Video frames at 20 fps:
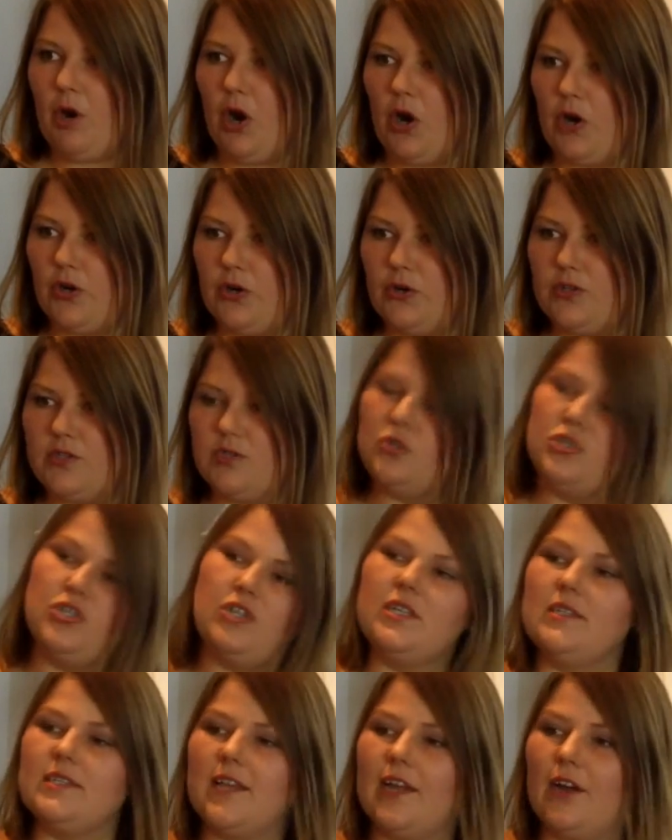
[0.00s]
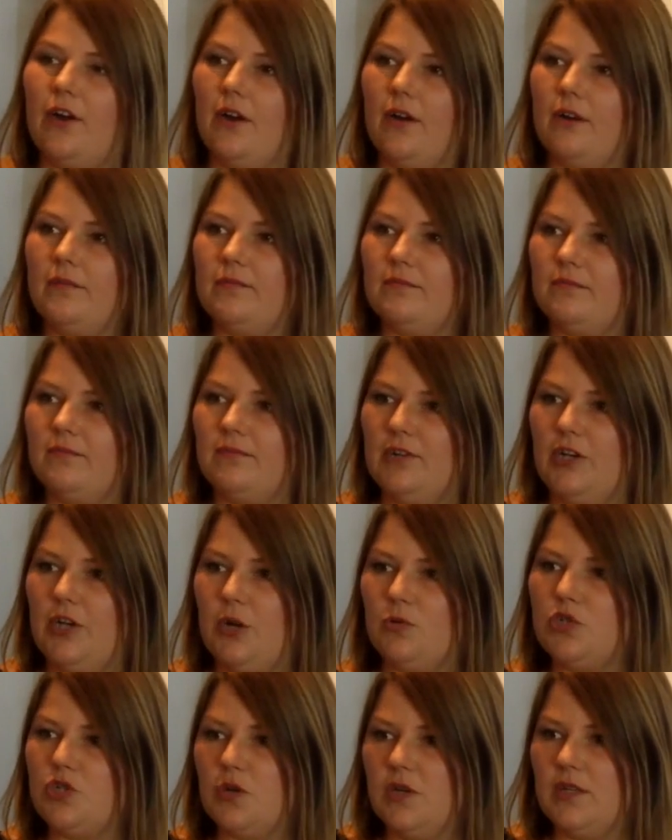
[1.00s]
partner, so she's there
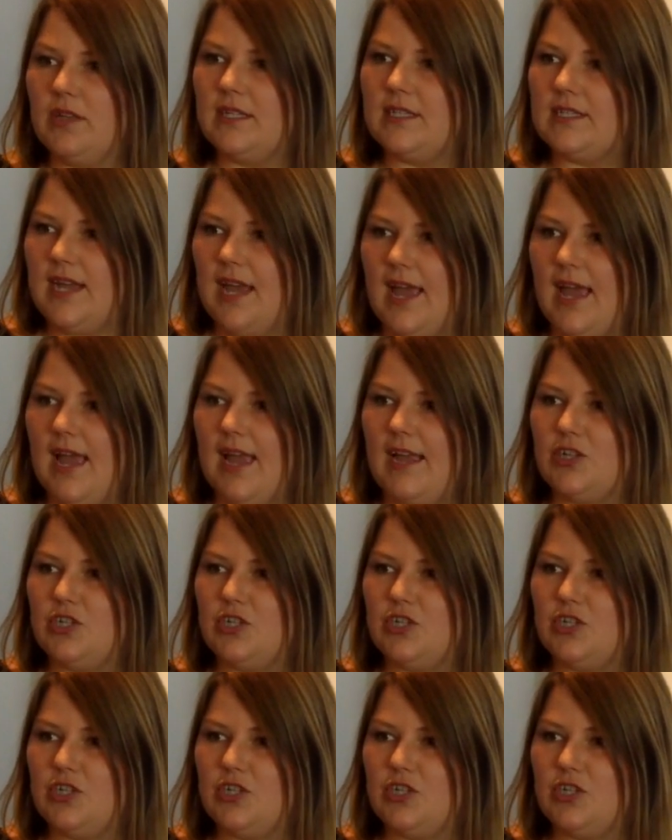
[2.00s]
during the day,